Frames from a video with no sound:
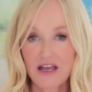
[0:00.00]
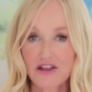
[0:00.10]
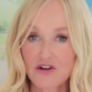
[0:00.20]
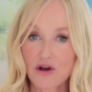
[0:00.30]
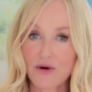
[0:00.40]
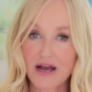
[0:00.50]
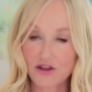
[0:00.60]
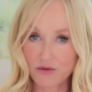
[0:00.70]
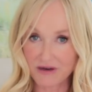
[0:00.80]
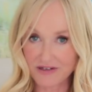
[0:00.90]
you know,
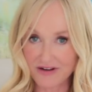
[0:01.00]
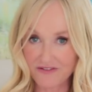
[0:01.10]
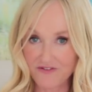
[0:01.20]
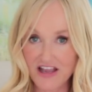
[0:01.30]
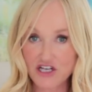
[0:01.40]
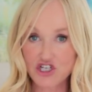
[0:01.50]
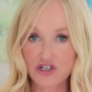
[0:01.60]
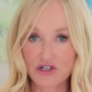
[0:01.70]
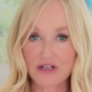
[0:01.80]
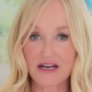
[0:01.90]
you might have had a
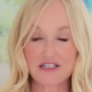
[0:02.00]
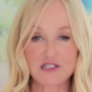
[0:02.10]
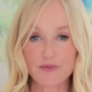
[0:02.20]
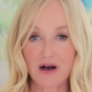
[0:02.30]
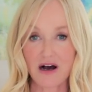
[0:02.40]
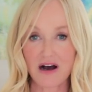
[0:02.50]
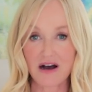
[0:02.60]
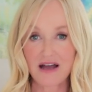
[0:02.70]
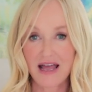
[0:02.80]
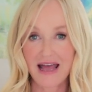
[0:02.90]
facial at a
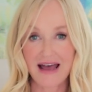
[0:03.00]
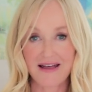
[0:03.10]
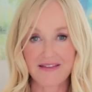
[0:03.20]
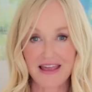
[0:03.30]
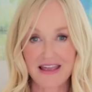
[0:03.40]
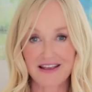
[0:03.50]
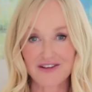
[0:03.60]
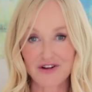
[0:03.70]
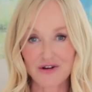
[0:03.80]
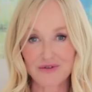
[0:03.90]
spa and they,
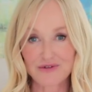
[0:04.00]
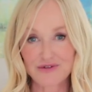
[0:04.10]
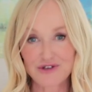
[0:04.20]
you know,